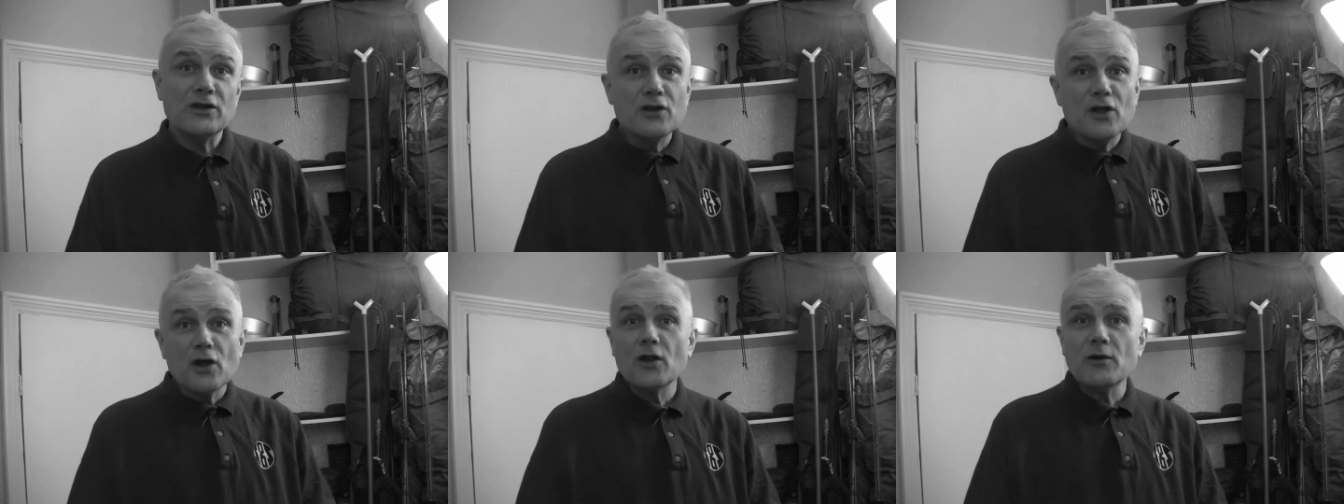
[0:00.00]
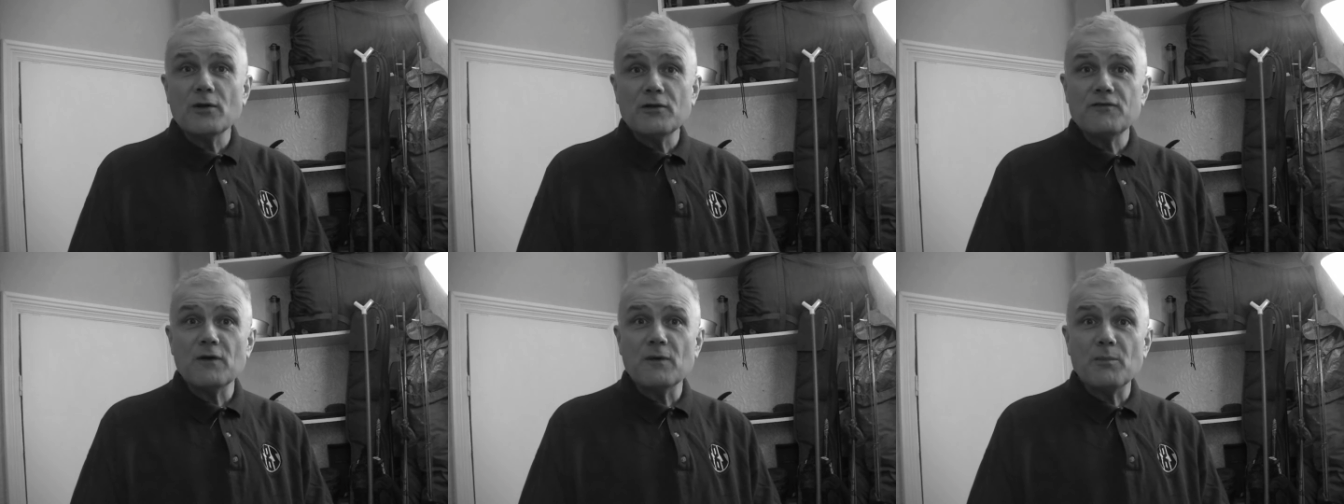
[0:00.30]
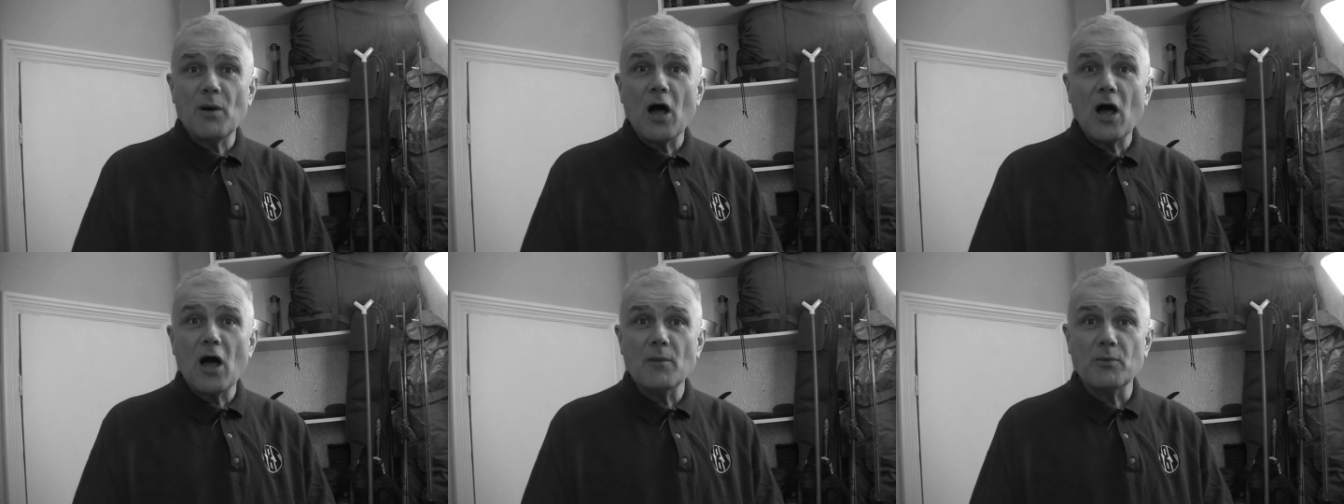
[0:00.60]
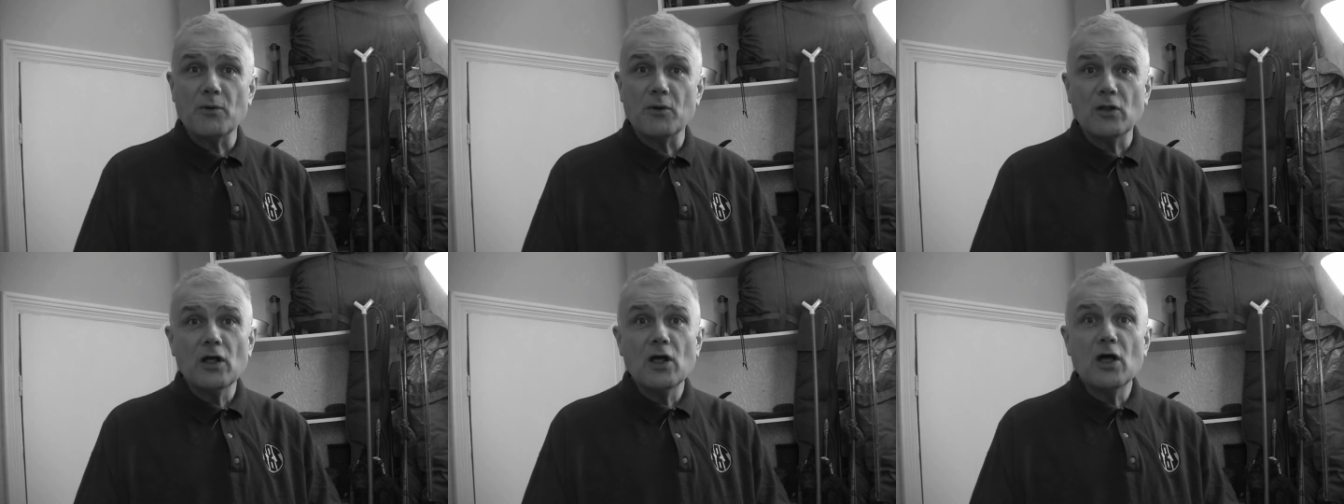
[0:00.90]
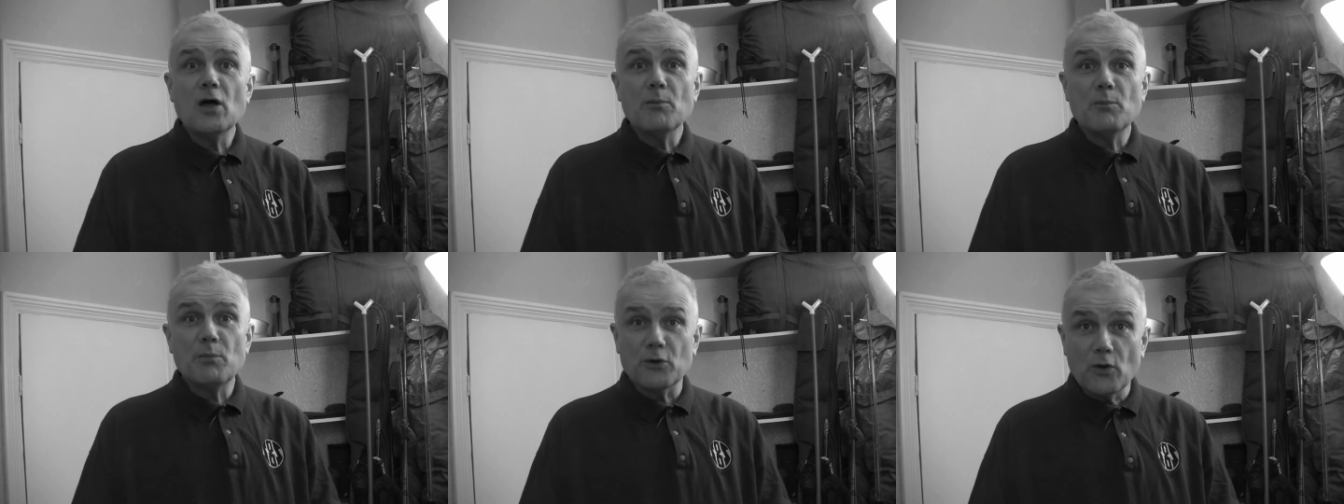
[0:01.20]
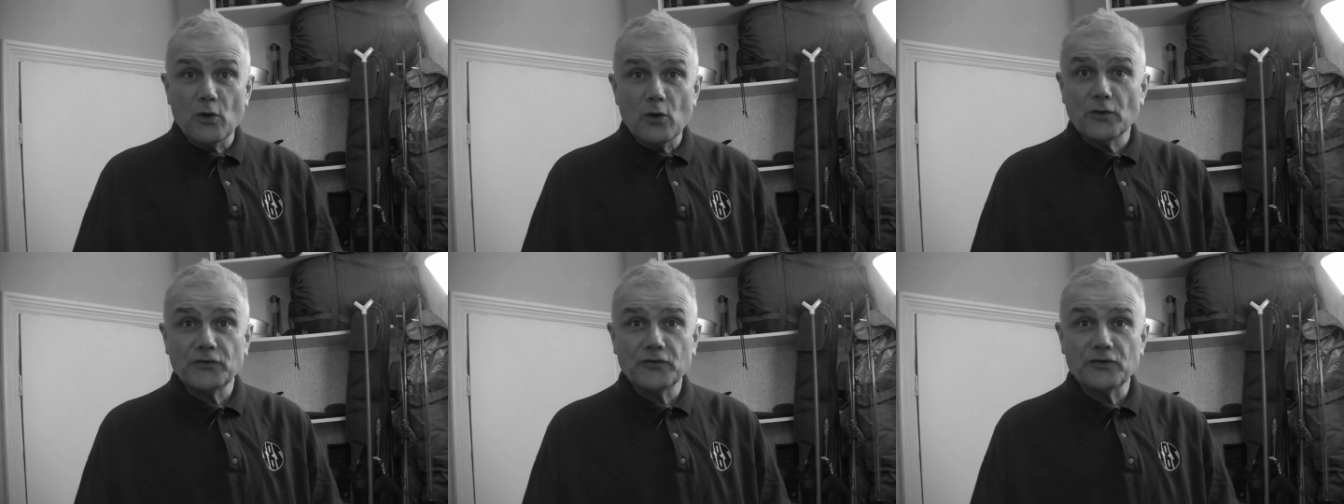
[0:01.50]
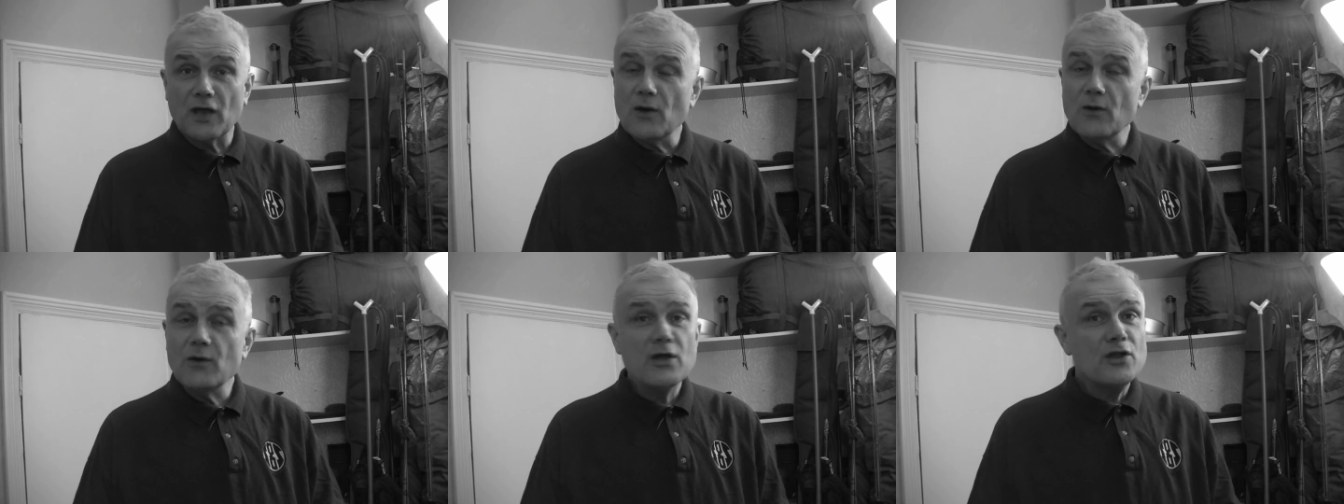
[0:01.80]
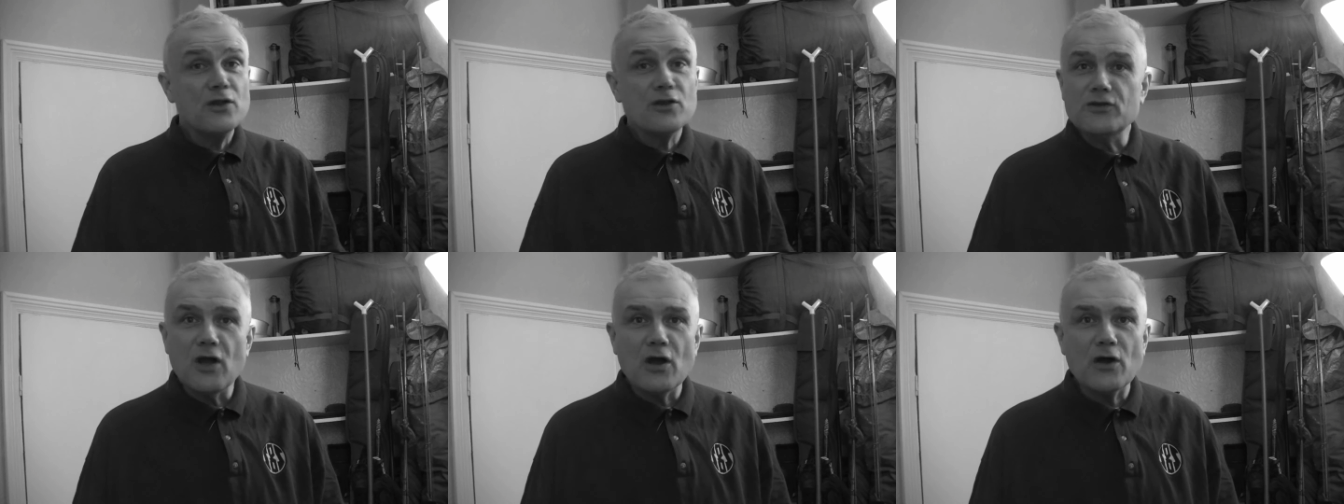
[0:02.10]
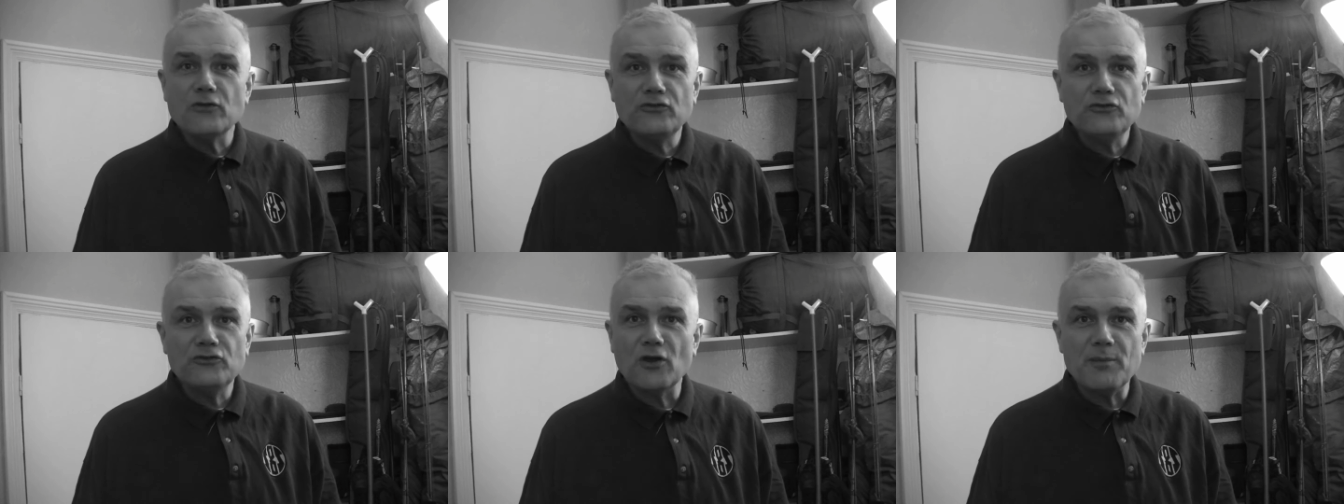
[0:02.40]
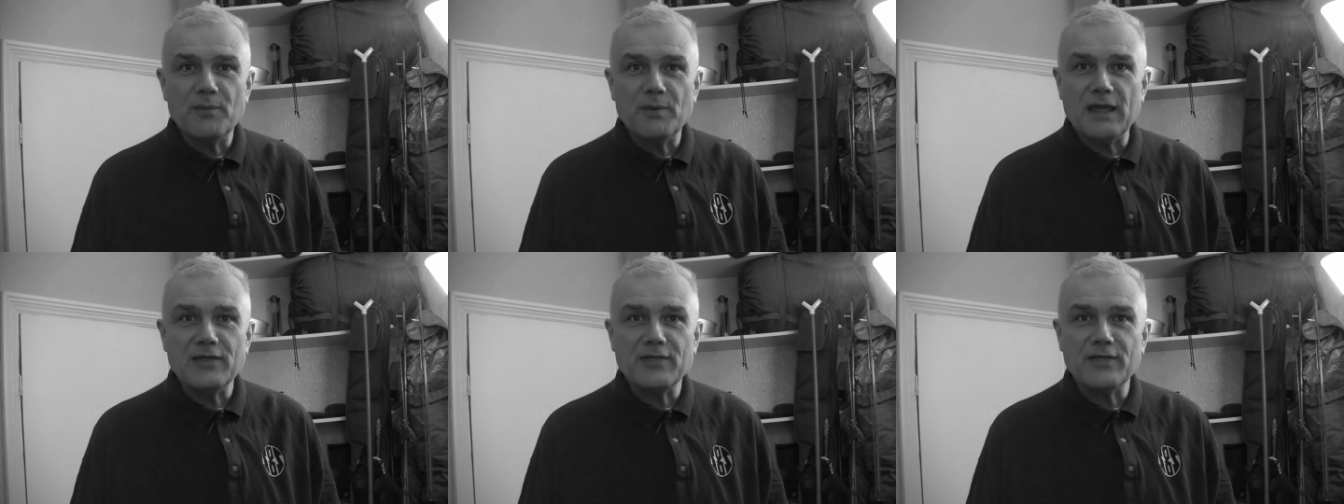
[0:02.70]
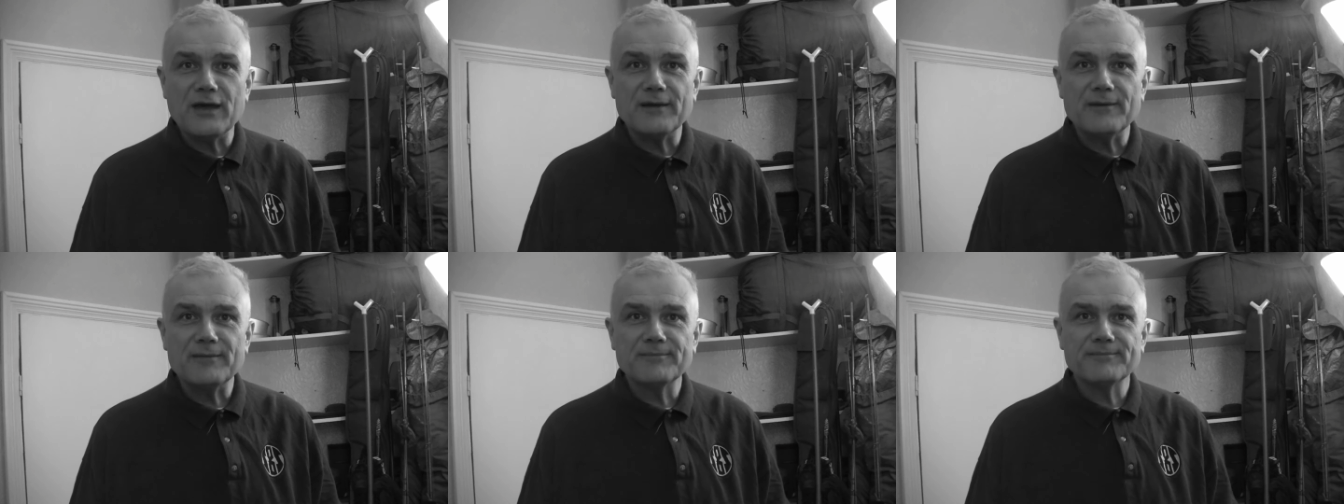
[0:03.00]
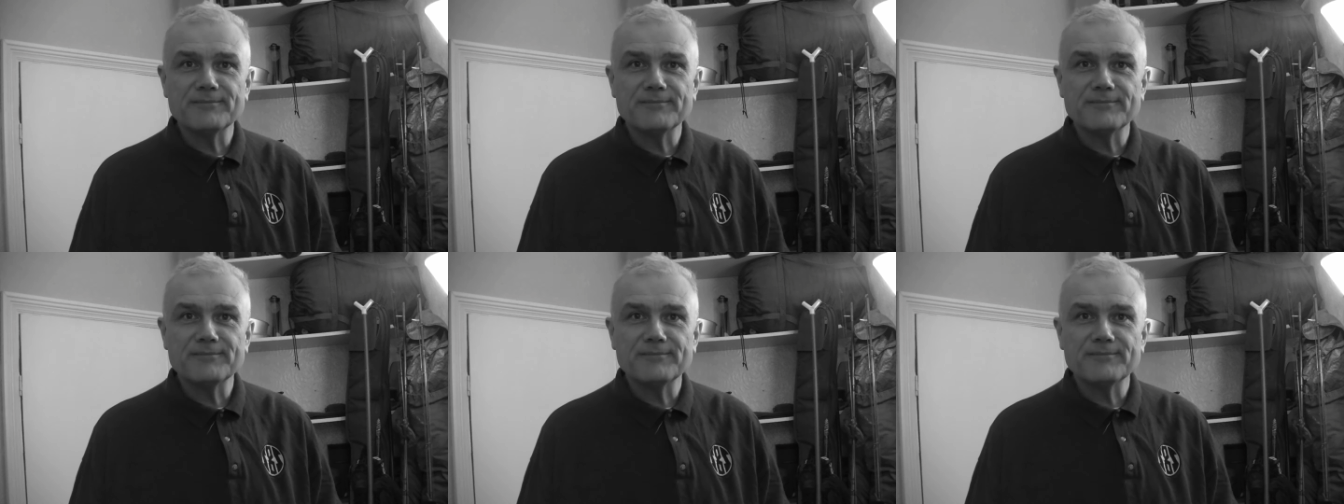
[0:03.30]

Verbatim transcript: not only for barbel, but also no chub either.